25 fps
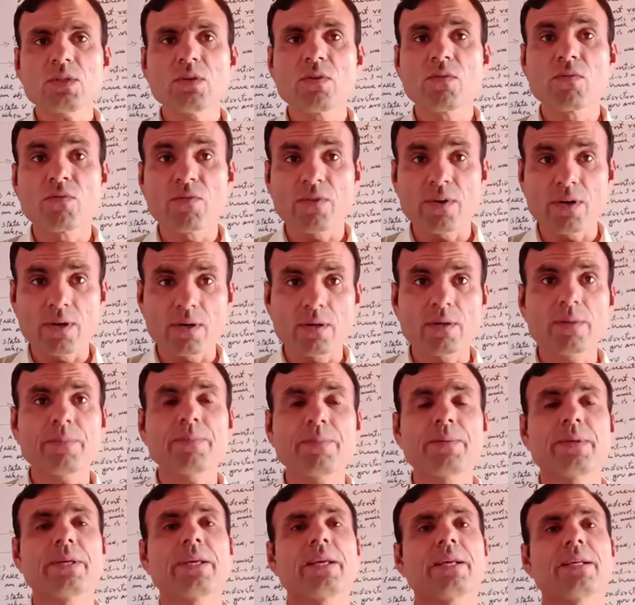
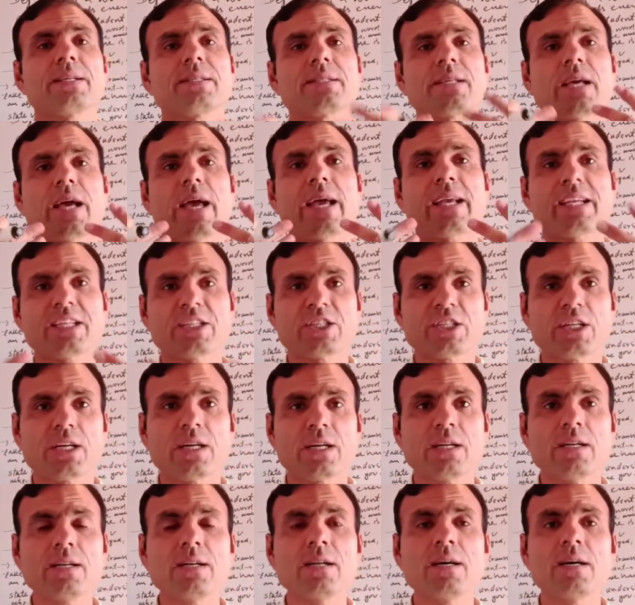Verb is
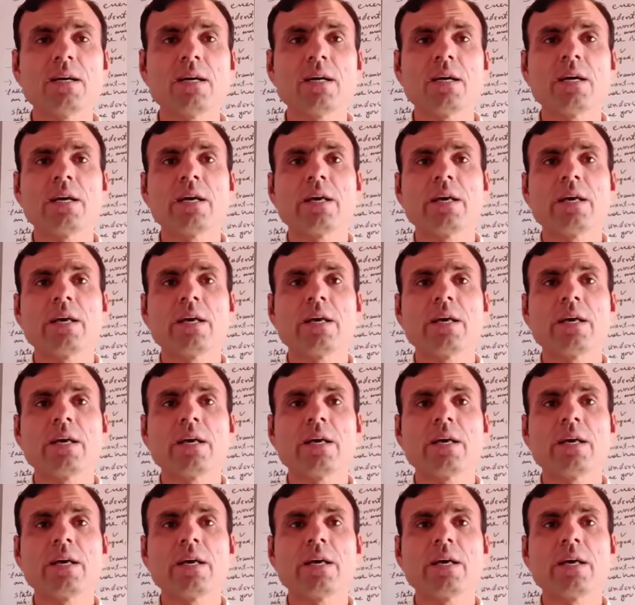action.